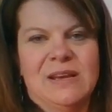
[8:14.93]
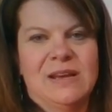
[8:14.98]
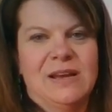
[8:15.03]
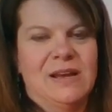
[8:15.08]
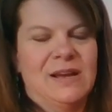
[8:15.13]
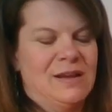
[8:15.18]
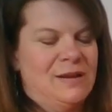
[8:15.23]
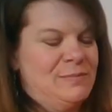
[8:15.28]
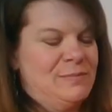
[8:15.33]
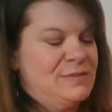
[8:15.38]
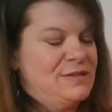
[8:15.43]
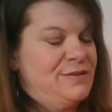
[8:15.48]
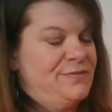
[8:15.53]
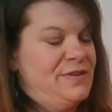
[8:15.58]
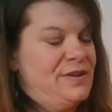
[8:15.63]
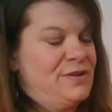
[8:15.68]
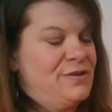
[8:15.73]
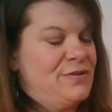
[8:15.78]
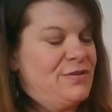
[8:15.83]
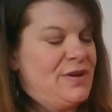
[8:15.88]
to
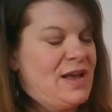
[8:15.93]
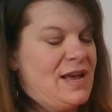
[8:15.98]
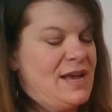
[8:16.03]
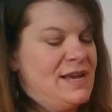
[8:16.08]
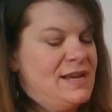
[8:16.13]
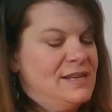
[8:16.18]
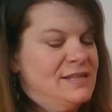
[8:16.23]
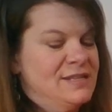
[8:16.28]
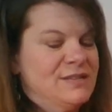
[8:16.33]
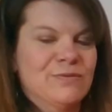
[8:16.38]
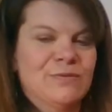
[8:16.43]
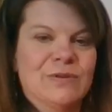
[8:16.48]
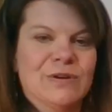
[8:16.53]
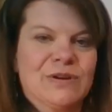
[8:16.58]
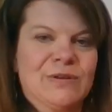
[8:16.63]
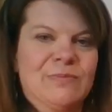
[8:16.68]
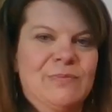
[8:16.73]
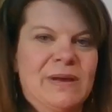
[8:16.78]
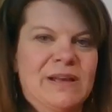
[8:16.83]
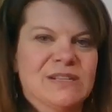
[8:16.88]
fit your eyes and
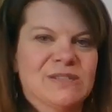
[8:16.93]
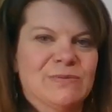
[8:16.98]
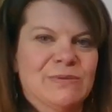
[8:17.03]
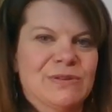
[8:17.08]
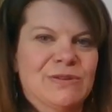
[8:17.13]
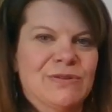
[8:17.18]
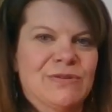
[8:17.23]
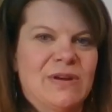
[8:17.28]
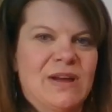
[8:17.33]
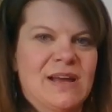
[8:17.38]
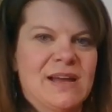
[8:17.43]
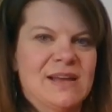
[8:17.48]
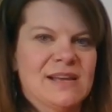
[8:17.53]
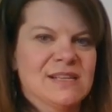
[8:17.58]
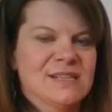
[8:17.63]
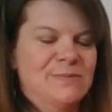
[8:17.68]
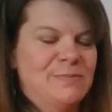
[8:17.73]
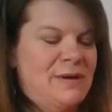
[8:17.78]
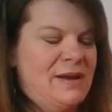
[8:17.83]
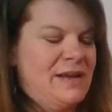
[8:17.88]
work best with your
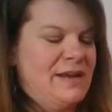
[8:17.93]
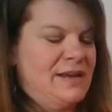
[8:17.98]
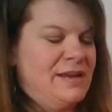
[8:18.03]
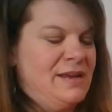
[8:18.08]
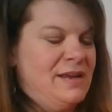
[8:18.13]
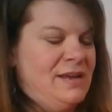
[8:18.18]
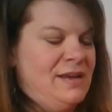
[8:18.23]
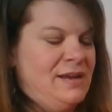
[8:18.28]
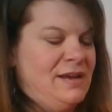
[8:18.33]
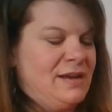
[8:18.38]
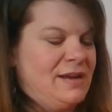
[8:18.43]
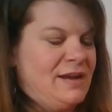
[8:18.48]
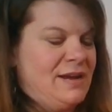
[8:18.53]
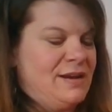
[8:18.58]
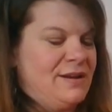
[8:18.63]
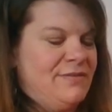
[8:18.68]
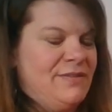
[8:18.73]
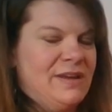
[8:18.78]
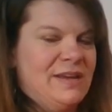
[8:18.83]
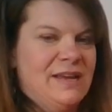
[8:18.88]
eyes by
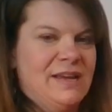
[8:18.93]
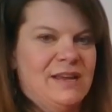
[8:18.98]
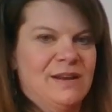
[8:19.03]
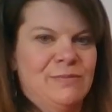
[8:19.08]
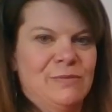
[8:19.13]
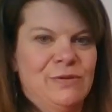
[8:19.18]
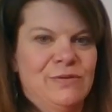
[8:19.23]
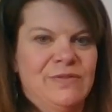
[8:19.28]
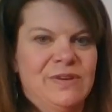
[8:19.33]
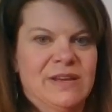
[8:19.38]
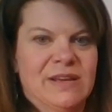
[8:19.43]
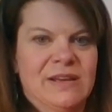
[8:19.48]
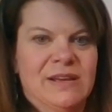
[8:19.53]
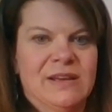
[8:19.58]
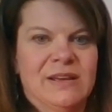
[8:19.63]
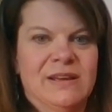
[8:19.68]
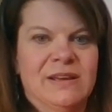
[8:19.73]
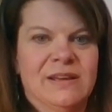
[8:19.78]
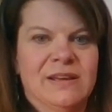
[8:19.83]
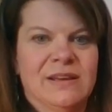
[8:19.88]
kind of, again, moving
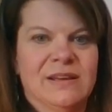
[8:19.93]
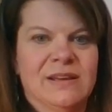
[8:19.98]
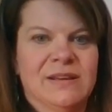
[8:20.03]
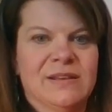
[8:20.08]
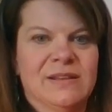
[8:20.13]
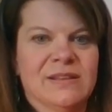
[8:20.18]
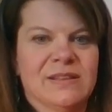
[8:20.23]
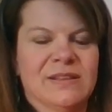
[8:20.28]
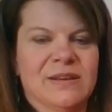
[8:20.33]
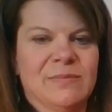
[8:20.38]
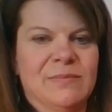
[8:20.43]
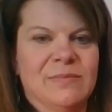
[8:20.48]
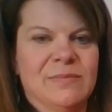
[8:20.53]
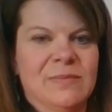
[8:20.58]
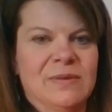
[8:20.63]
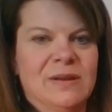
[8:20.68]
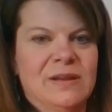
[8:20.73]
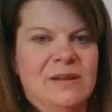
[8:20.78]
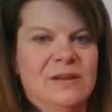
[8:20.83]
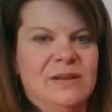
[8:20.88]
the
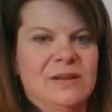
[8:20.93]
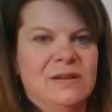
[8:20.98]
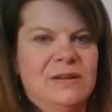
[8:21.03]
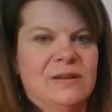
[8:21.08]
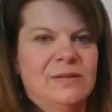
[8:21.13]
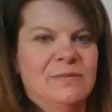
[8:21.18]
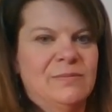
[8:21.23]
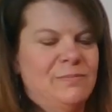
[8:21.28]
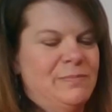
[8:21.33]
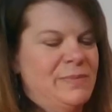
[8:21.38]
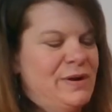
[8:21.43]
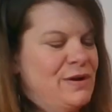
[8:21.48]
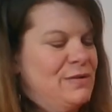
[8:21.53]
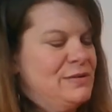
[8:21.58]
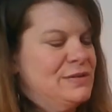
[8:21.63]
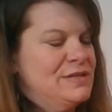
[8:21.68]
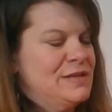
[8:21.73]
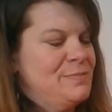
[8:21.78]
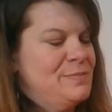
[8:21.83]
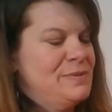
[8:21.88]

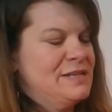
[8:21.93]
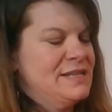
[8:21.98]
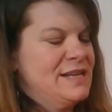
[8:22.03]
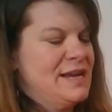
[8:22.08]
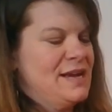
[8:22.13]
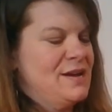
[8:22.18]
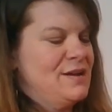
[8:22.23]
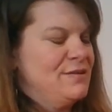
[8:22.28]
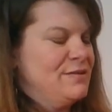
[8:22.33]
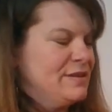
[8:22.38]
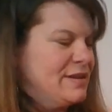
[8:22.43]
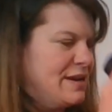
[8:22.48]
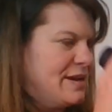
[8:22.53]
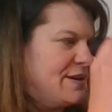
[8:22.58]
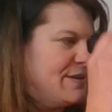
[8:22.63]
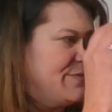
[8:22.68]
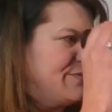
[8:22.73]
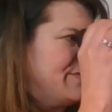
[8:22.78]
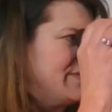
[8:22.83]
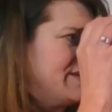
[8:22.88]
barrels up and down,
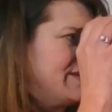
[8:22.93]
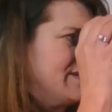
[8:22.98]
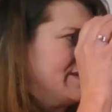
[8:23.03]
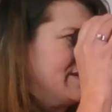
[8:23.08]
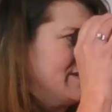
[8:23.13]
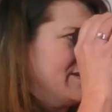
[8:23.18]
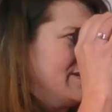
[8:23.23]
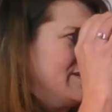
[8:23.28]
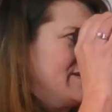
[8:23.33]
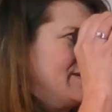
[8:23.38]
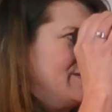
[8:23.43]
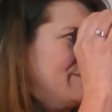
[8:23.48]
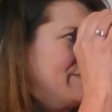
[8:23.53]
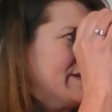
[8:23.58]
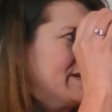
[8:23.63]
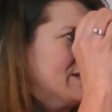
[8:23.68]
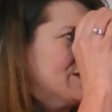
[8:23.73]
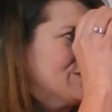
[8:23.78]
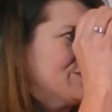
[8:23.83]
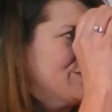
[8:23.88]
kind of
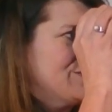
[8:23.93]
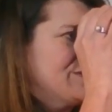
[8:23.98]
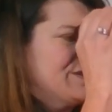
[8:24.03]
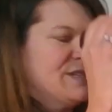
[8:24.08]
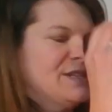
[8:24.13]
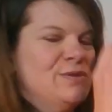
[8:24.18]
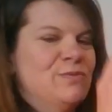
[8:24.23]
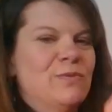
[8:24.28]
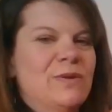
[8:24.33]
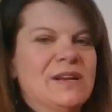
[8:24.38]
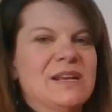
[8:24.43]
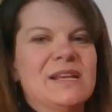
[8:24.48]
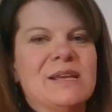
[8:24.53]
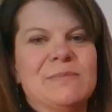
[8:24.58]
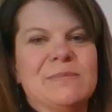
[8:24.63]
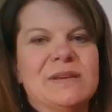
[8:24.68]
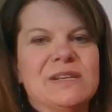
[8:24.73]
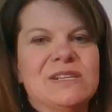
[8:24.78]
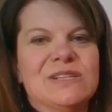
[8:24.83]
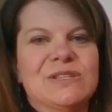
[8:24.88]
making sure you see one
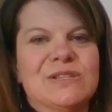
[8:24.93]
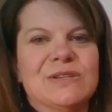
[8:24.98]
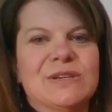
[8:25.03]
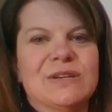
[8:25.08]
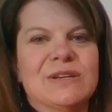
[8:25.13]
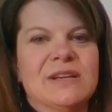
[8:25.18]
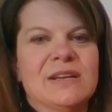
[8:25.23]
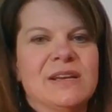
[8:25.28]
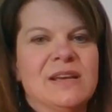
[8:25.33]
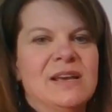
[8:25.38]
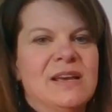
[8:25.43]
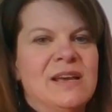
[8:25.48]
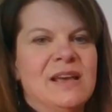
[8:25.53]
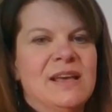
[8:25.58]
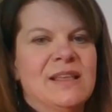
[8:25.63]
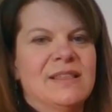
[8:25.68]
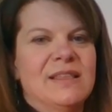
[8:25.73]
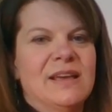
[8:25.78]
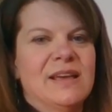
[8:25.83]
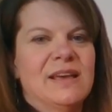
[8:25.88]
image.
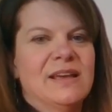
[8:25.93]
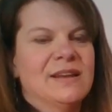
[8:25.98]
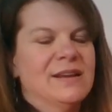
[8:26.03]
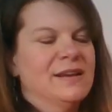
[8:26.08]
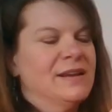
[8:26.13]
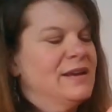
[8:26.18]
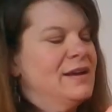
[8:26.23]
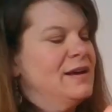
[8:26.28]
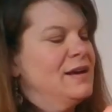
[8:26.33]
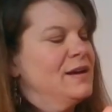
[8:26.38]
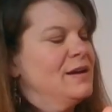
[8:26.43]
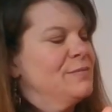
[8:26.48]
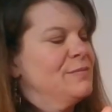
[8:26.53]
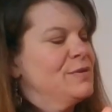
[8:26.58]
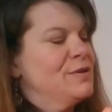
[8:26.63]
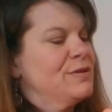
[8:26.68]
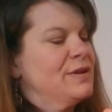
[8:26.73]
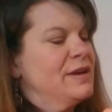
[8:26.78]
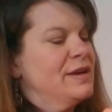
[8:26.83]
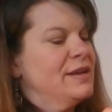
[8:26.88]
Then
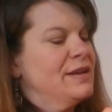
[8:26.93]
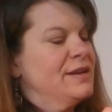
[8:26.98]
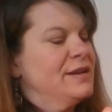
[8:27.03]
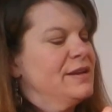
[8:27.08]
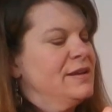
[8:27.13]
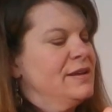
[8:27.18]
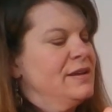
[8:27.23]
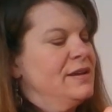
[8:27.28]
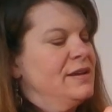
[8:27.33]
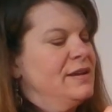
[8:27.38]
you can